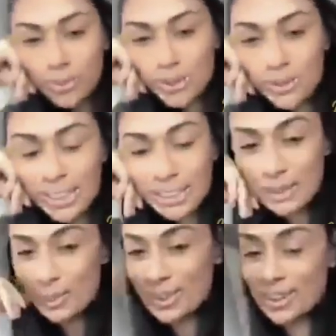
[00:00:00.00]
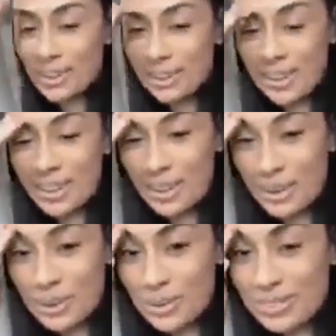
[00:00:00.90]
Would you date someone younger than
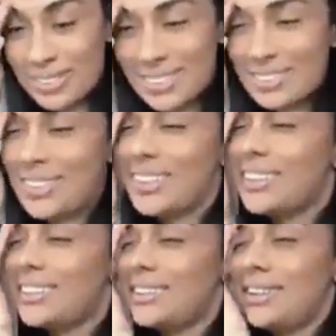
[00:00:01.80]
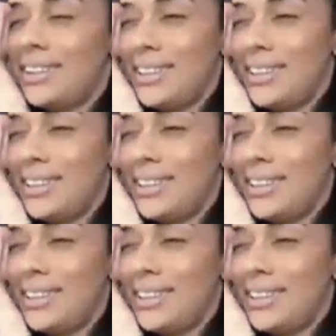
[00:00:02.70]
you? I just